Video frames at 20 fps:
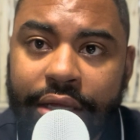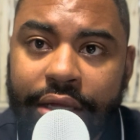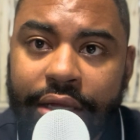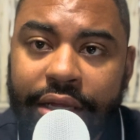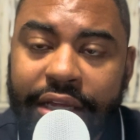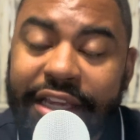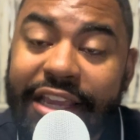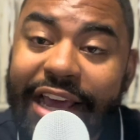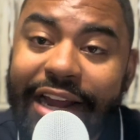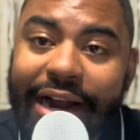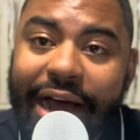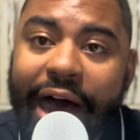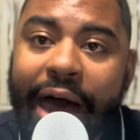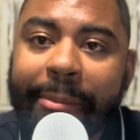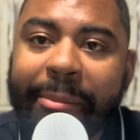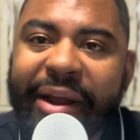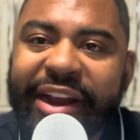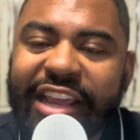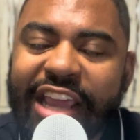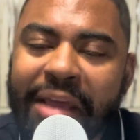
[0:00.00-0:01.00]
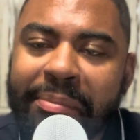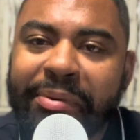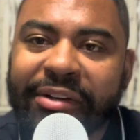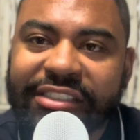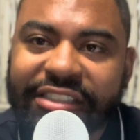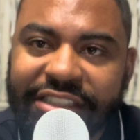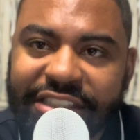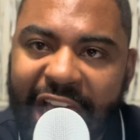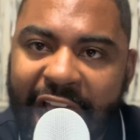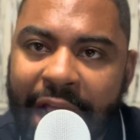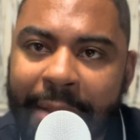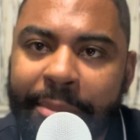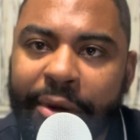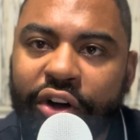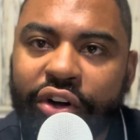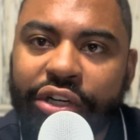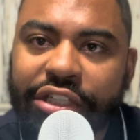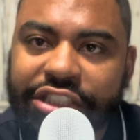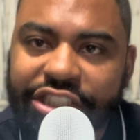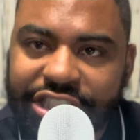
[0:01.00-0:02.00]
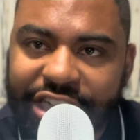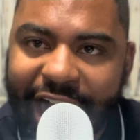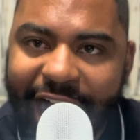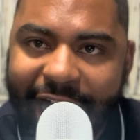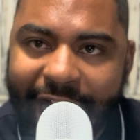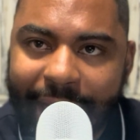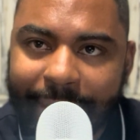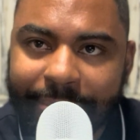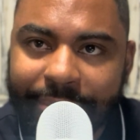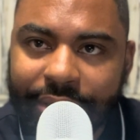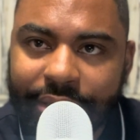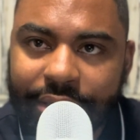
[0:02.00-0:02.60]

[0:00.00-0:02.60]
Get up and keep a stable job.